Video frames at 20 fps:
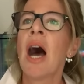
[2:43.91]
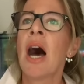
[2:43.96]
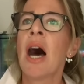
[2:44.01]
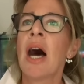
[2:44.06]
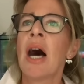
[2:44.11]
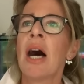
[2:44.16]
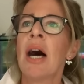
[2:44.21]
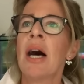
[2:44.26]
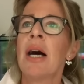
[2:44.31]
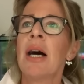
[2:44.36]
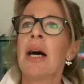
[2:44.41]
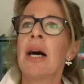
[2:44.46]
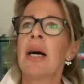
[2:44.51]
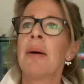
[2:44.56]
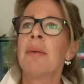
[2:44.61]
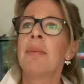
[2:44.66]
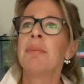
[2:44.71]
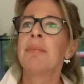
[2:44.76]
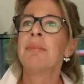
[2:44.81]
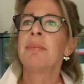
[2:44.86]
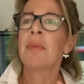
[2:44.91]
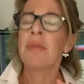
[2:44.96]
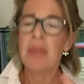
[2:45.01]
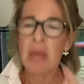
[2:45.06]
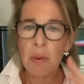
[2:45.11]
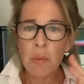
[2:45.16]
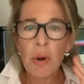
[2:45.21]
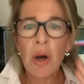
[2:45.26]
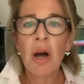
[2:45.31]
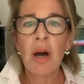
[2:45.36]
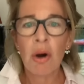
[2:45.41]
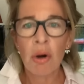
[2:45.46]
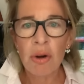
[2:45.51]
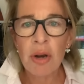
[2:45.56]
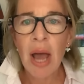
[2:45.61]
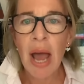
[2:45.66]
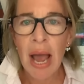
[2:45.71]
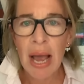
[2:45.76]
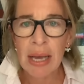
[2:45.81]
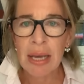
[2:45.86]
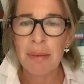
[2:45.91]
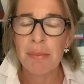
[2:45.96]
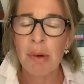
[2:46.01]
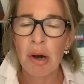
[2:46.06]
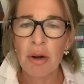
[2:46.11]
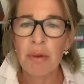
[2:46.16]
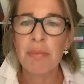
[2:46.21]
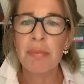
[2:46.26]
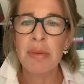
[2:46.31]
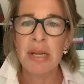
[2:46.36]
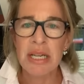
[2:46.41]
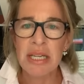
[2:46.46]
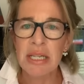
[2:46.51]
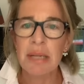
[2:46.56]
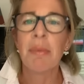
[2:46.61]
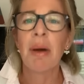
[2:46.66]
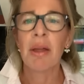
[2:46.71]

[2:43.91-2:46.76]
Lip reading: were on a hanger marked medium.